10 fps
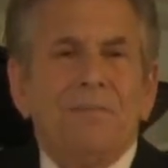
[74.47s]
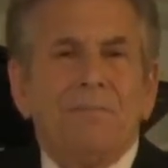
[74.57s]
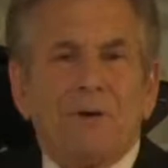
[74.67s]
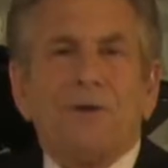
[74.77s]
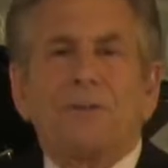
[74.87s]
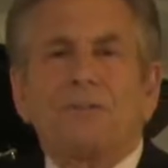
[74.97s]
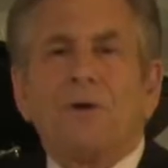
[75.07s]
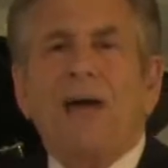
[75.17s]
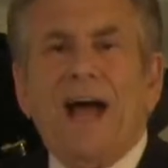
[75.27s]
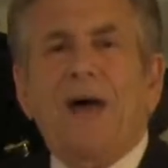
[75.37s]
but
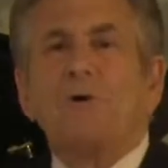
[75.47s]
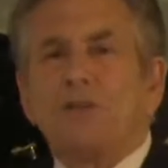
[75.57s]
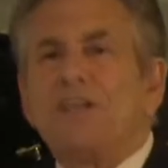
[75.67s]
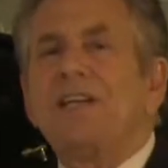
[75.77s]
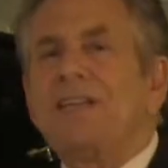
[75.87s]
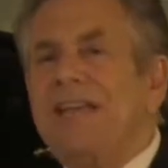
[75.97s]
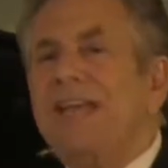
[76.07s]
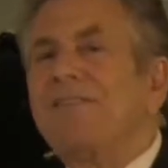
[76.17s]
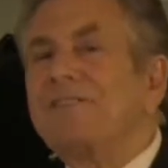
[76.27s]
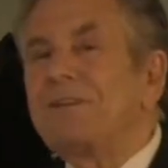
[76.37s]
also how she
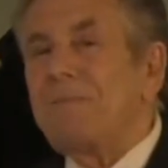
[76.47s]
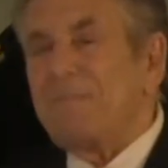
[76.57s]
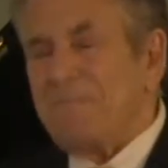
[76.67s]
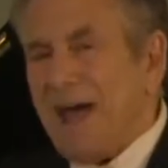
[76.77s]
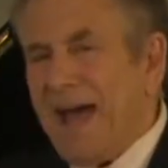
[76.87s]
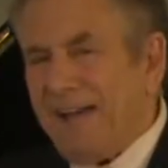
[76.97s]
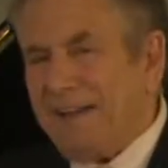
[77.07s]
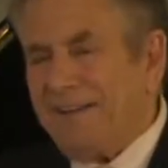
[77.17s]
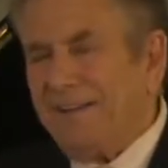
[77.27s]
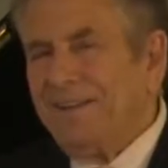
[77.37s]
gives
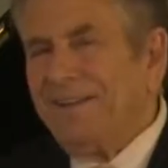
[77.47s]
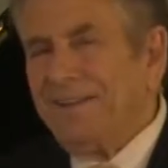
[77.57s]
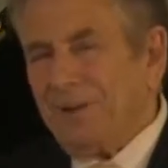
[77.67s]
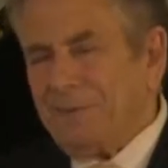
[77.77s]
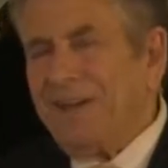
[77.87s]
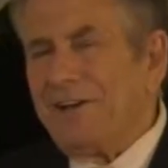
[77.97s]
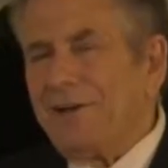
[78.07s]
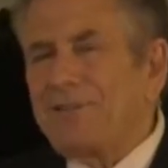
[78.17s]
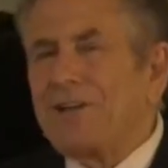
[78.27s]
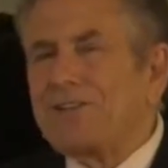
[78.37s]
back. You'll meet
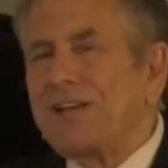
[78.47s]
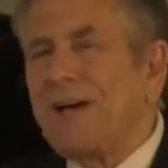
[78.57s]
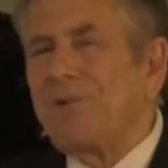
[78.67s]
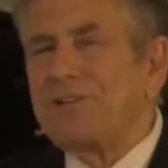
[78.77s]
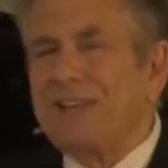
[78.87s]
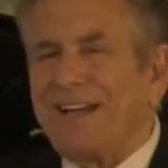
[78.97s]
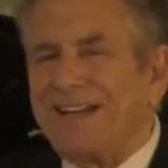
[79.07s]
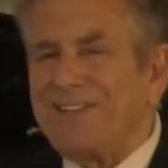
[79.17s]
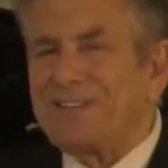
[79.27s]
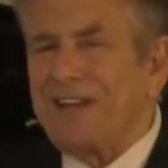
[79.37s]
her in just a couple of
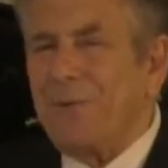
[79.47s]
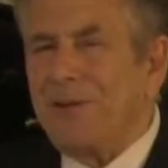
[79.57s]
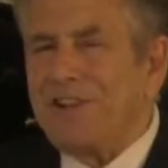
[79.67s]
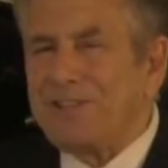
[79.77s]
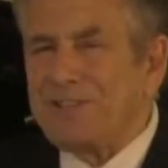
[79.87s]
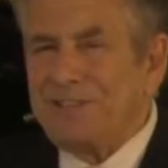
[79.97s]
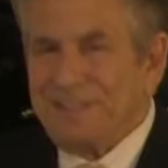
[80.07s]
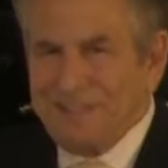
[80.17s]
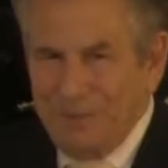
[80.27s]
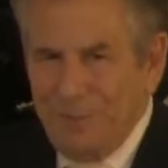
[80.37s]
seconds. Stay with us.
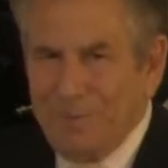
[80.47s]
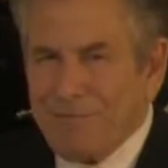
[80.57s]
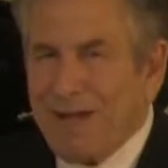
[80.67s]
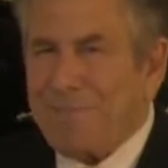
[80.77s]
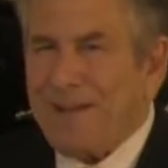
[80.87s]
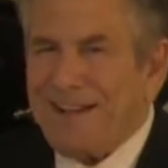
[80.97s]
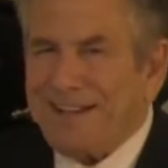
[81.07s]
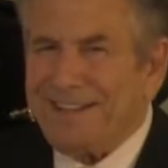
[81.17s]
We'll be right back.